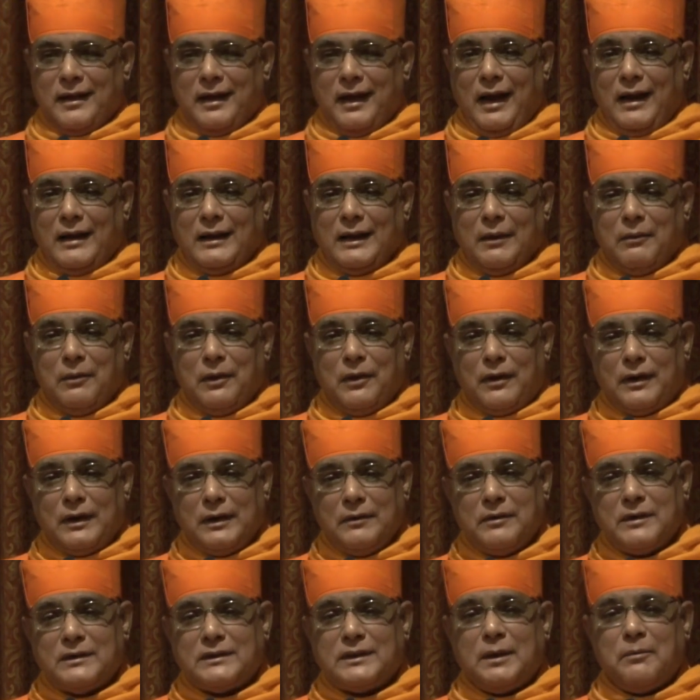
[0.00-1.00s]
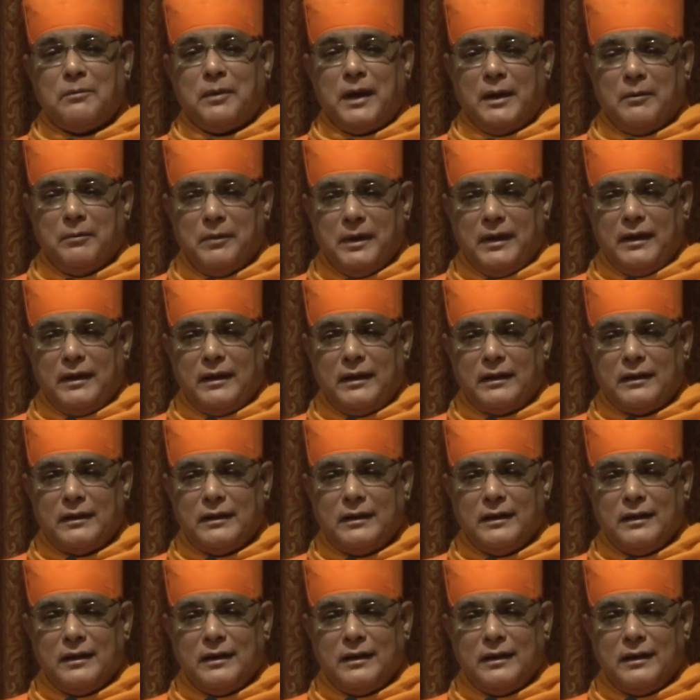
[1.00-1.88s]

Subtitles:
And they will not even say by me,